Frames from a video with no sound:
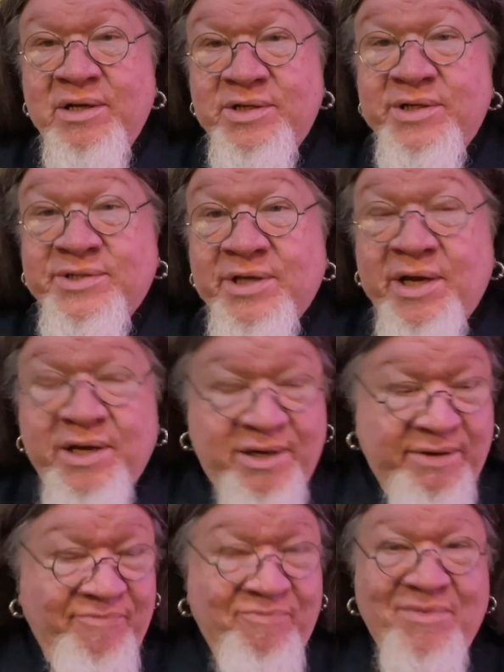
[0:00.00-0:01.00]
Just saying.
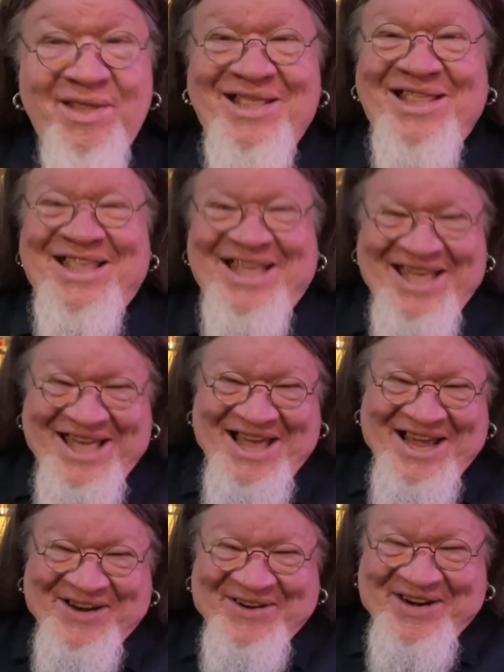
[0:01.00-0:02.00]

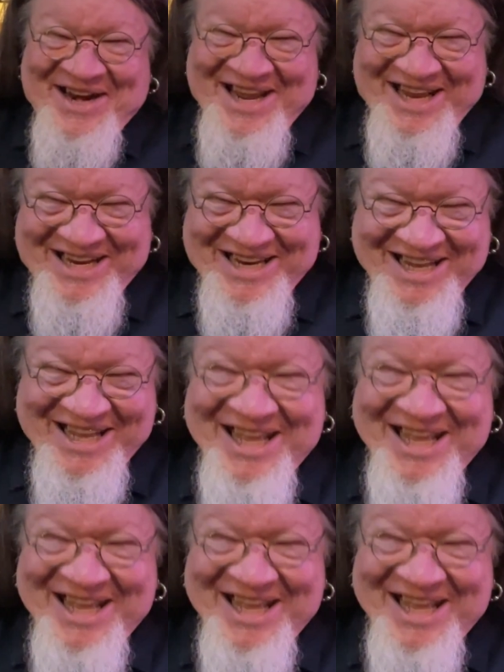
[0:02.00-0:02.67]
All right.